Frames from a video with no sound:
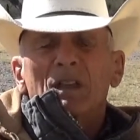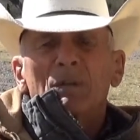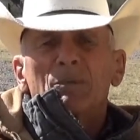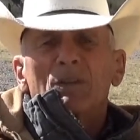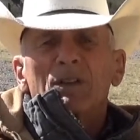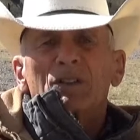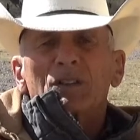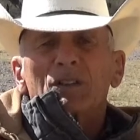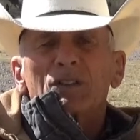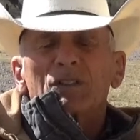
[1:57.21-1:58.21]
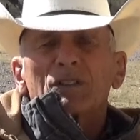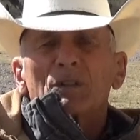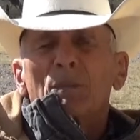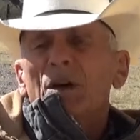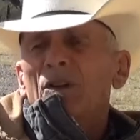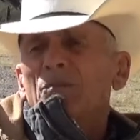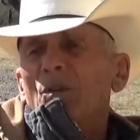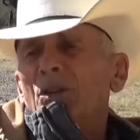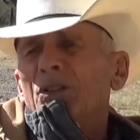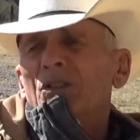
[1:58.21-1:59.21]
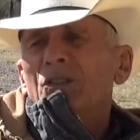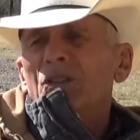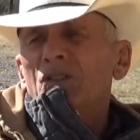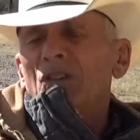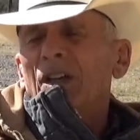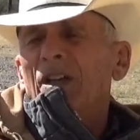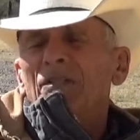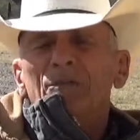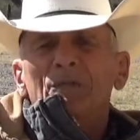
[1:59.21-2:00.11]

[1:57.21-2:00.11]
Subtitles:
operation is the amount of moisture that you have.